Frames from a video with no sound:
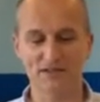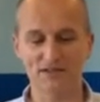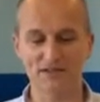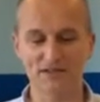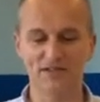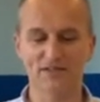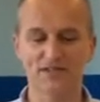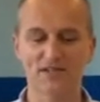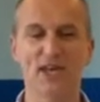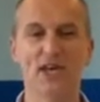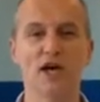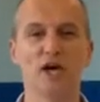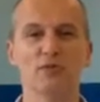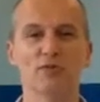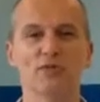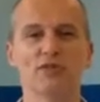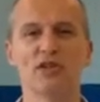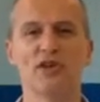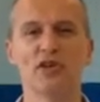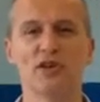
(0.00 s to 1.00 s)
just to
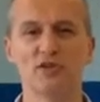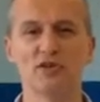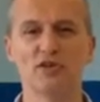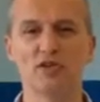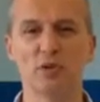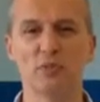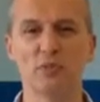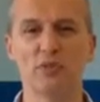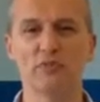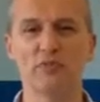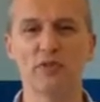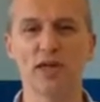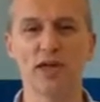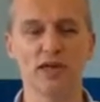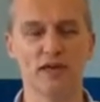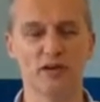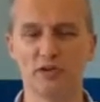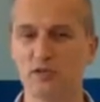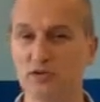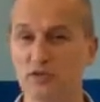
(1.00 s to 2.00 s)
help stay on top of
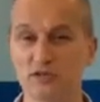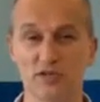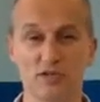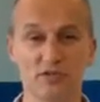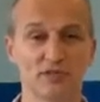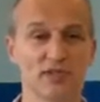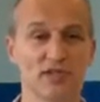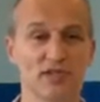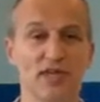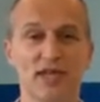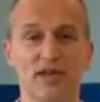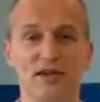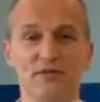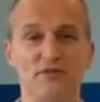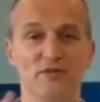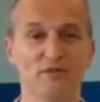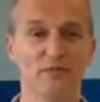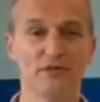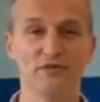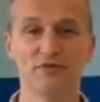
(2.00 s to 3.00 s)
that and also to hear
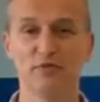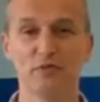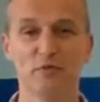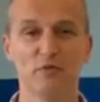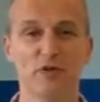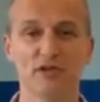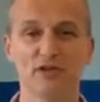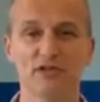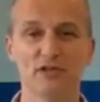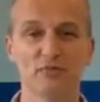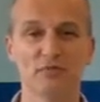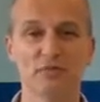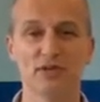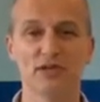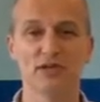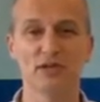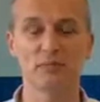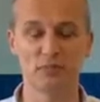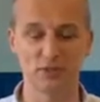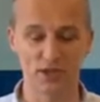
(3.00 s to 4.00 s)
from different ones would
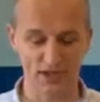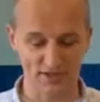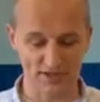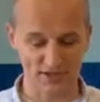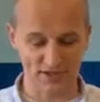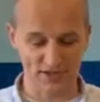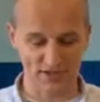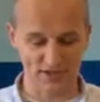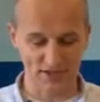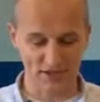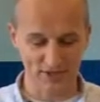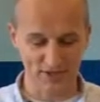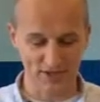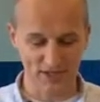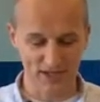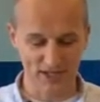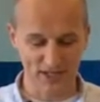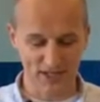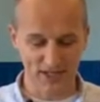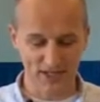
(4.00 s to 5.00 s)
be a blessing. So
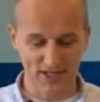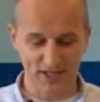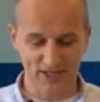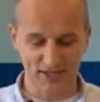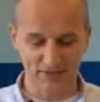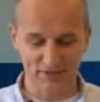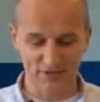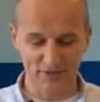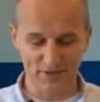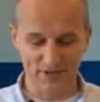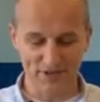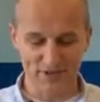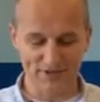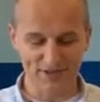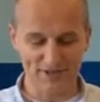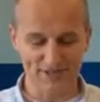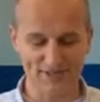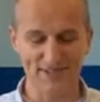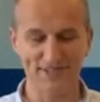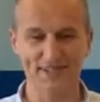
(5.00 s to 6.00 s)
if you're
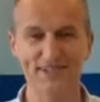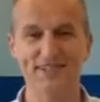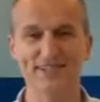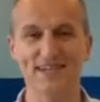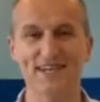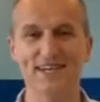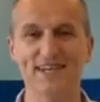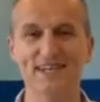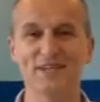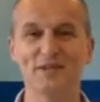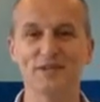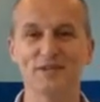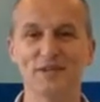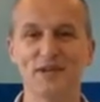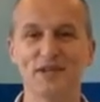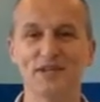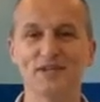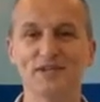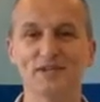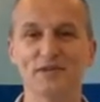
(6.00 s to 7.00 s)
interested in that and you'd
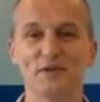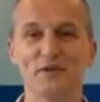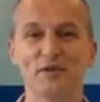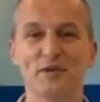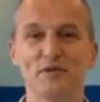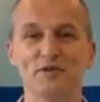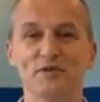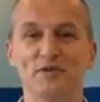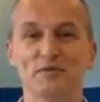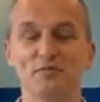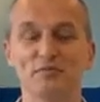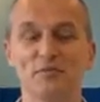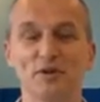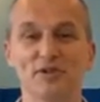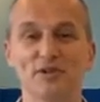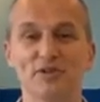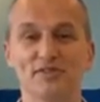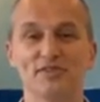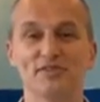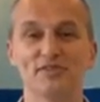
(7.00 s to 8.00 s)
like to call some
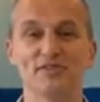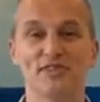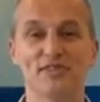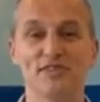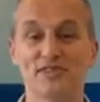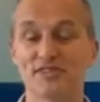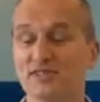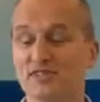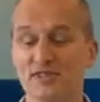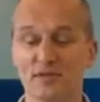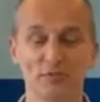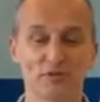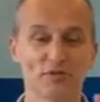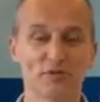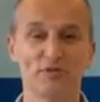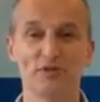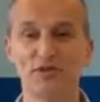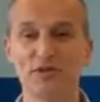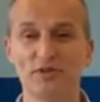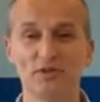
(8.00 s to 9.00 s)
brothers and sisters, I'm
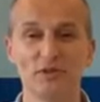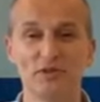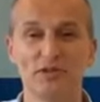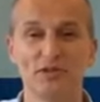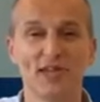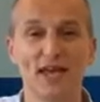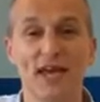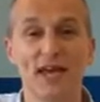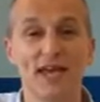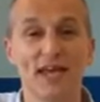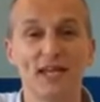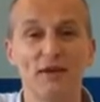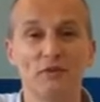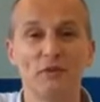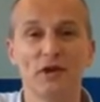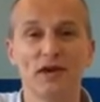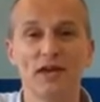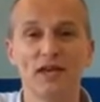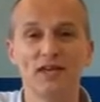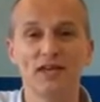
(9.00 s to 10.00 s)
sure you're doing that
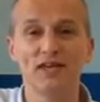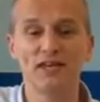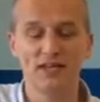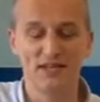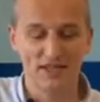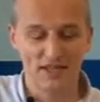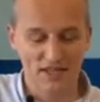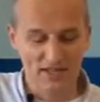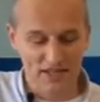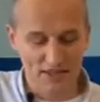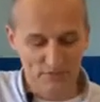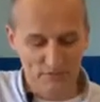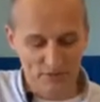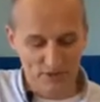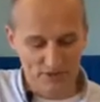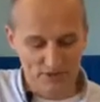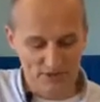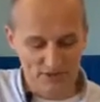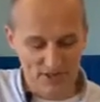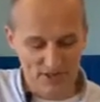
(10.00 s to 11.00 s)
anyway,
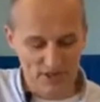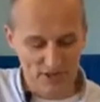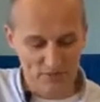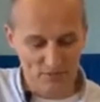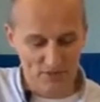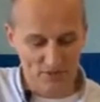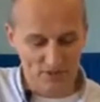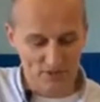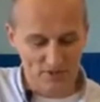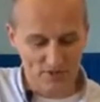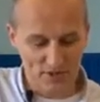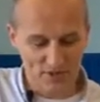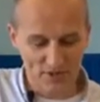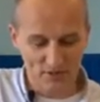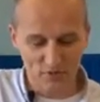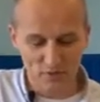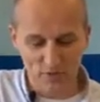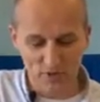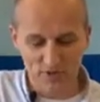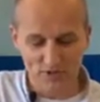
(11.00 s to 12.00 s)
but
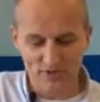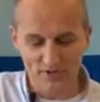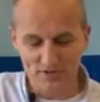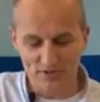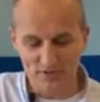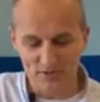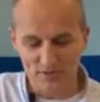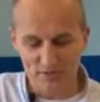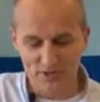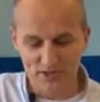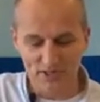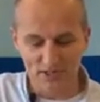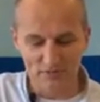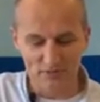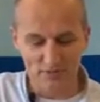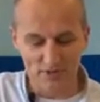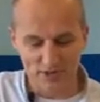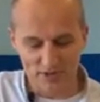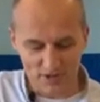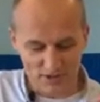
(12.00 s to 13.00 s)
certain ones that we
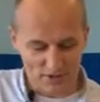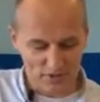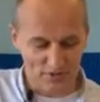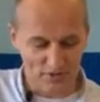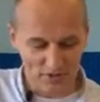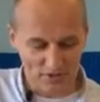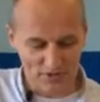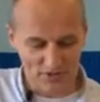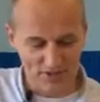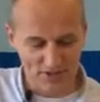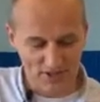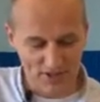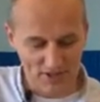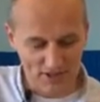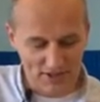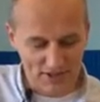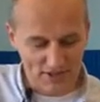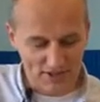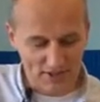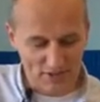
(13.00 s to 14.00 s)
can be sure
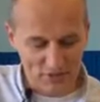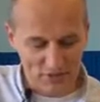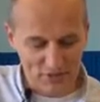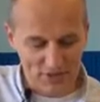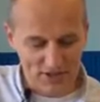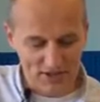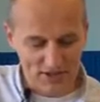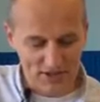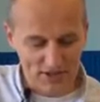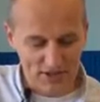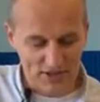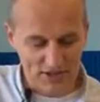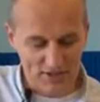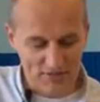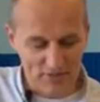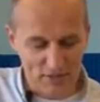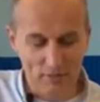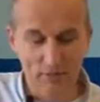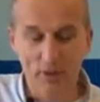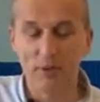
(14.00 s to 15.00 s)
that we
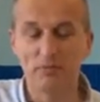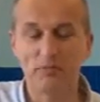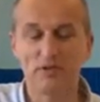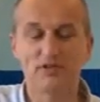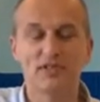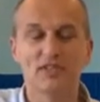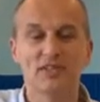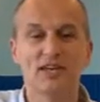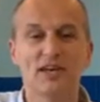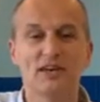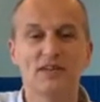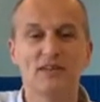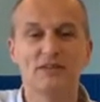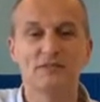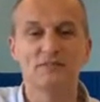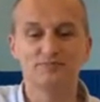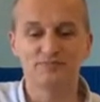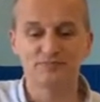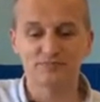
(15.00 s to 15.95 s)
remember together.